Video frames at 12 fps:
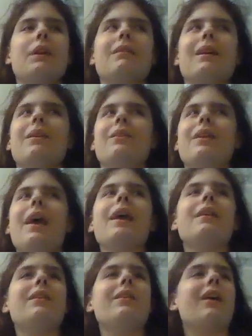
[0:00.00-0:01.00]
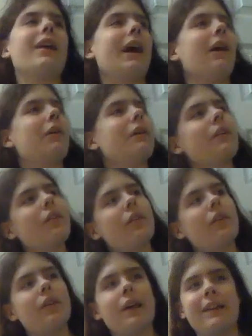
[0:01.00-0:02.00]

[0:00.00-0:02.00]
around 8 to 10 hours,